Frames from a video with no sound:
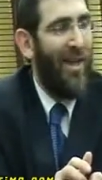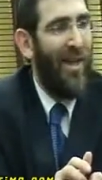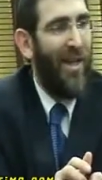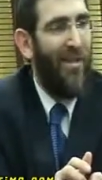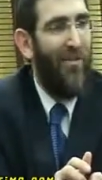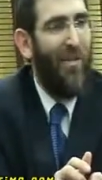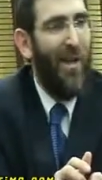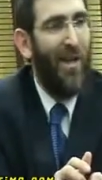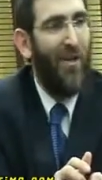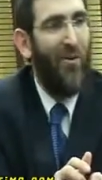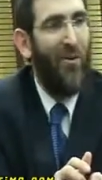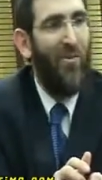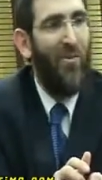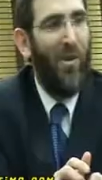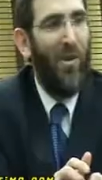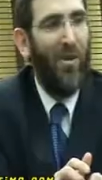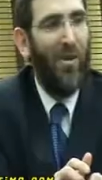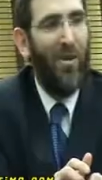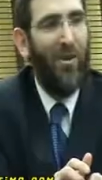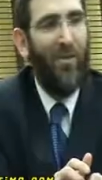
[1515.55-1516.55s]
I came back to
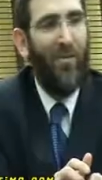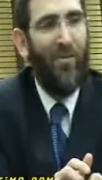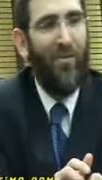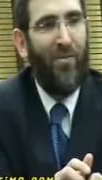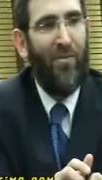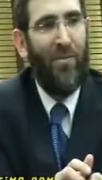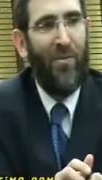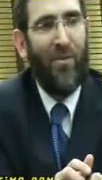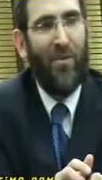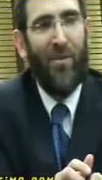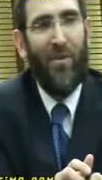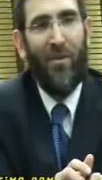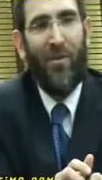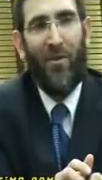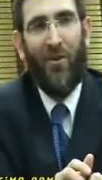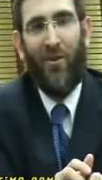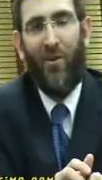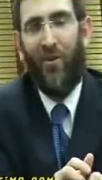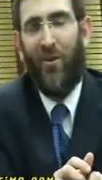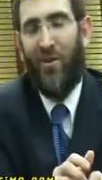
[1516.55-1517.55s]
America
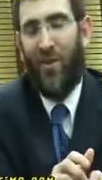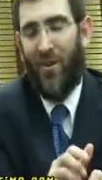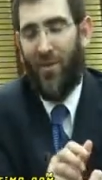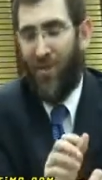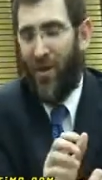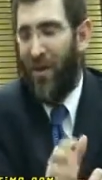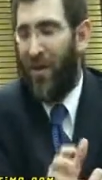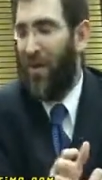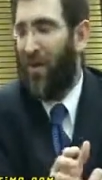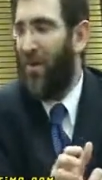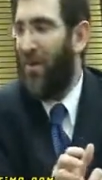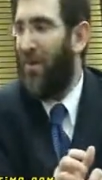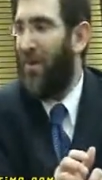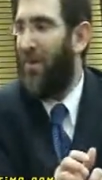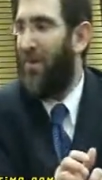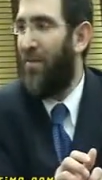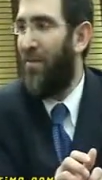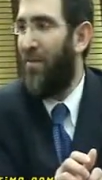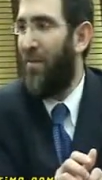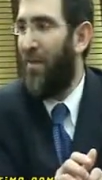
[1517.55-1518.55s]
to learn in America,
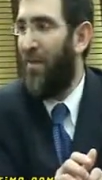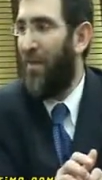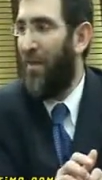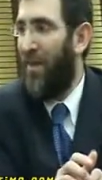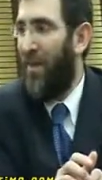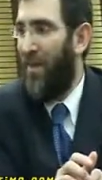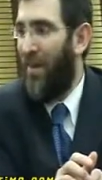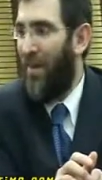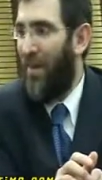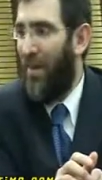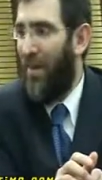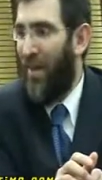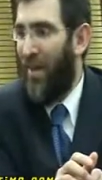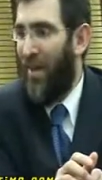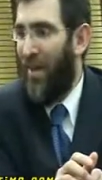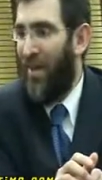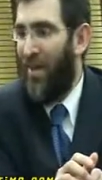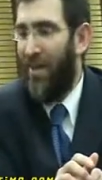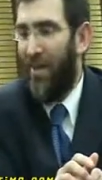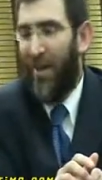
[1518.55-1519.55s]

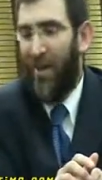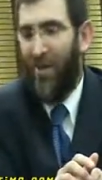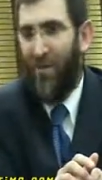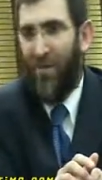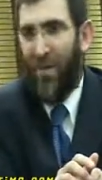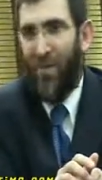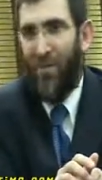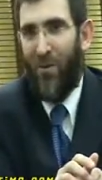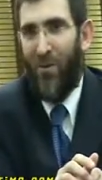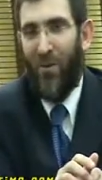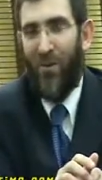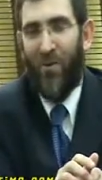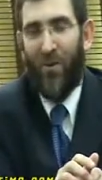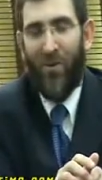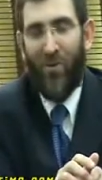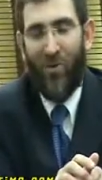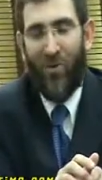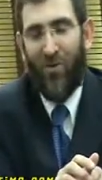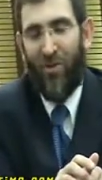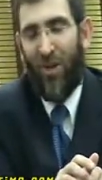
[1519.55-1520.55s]
and I remember
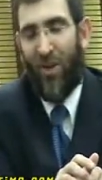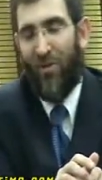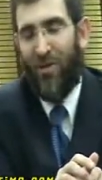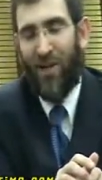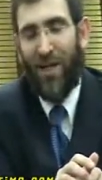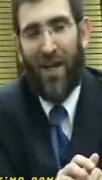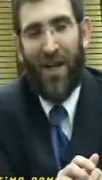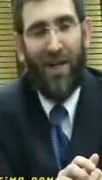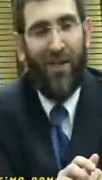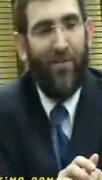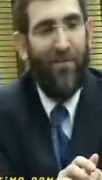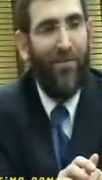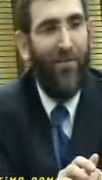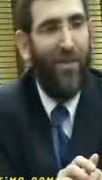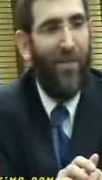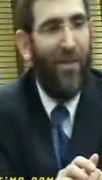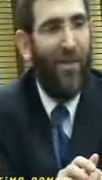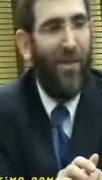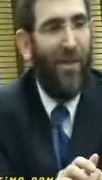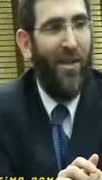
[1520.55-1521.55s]
the yeshiva Chofetz Chaim.
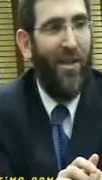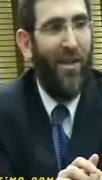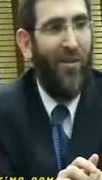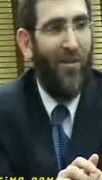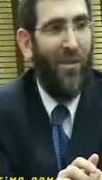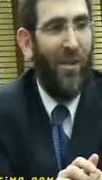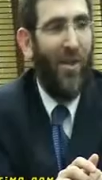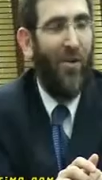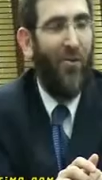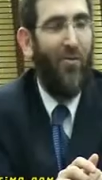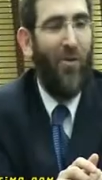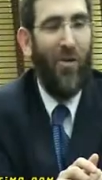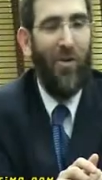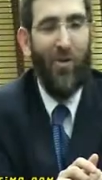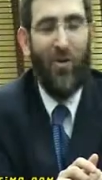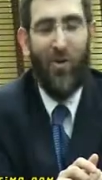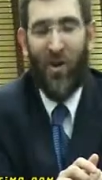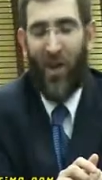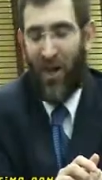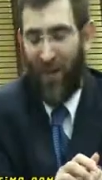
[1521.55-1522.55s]
It was erev
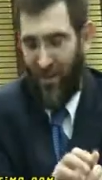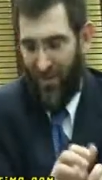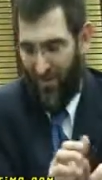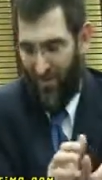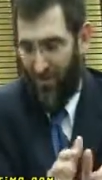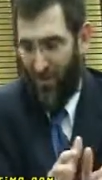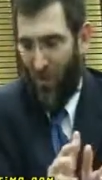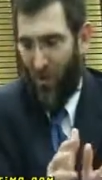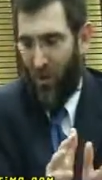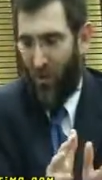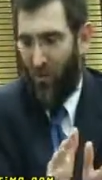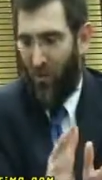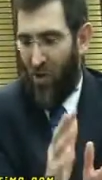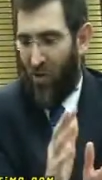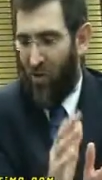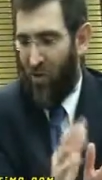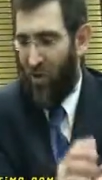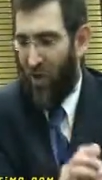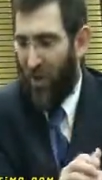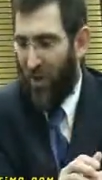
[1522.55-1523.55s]
Rosh Hashanah, the morning of
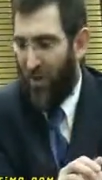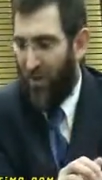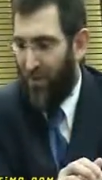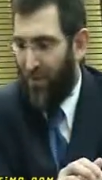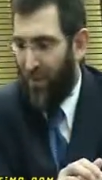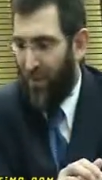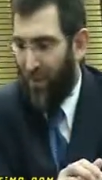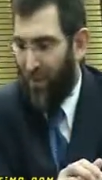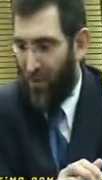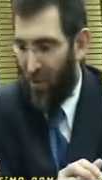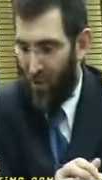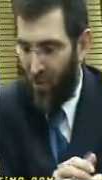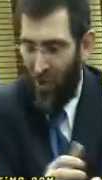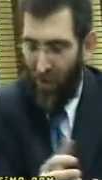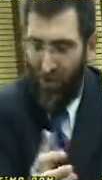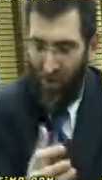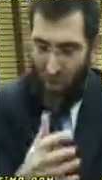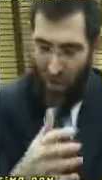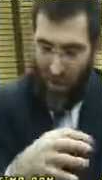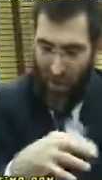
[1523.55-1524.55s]
Rosh Hashanah,
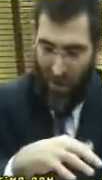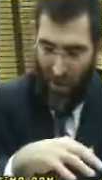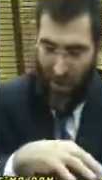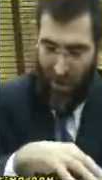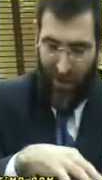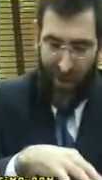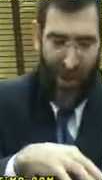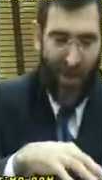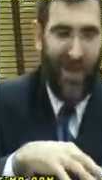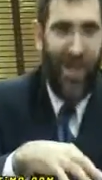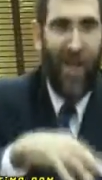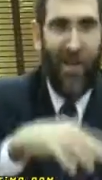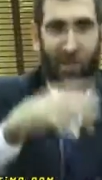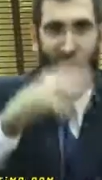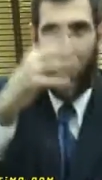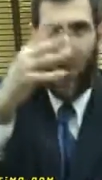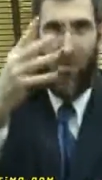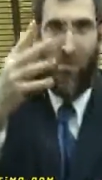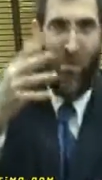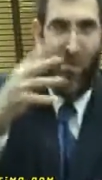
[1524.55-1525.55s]
Rosh Hashanah morning. Like that, that
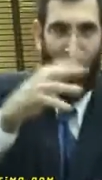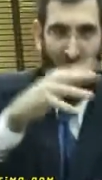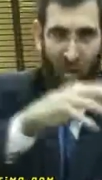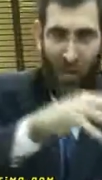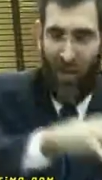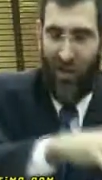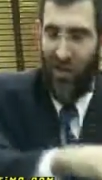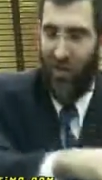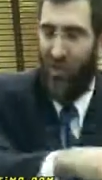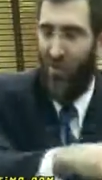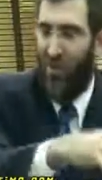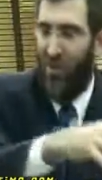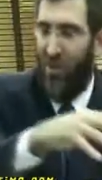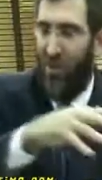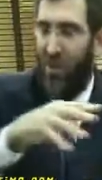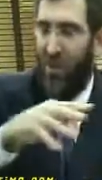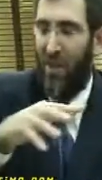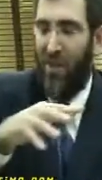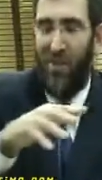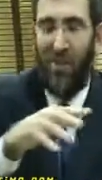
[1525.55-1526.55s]
night was going to be Rosh Hashanah, so it
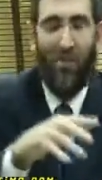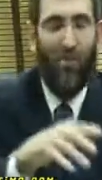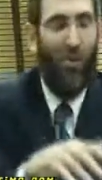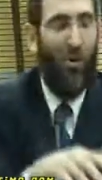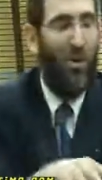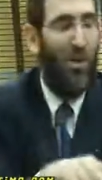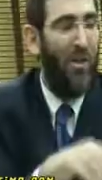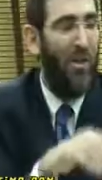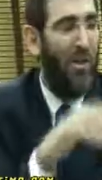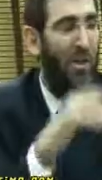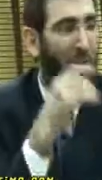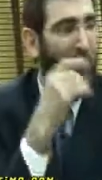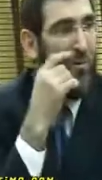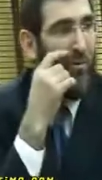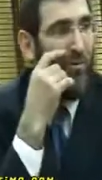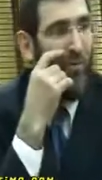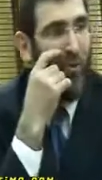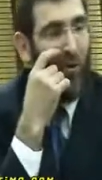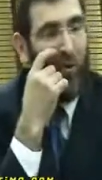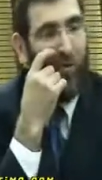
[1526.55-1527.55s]
was the, the morning
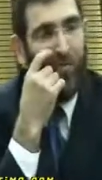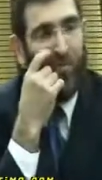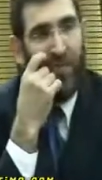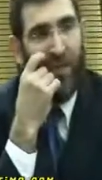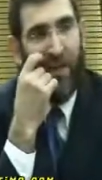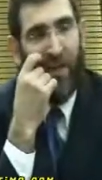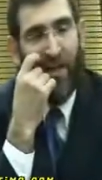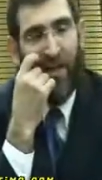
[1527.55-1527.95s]
still before.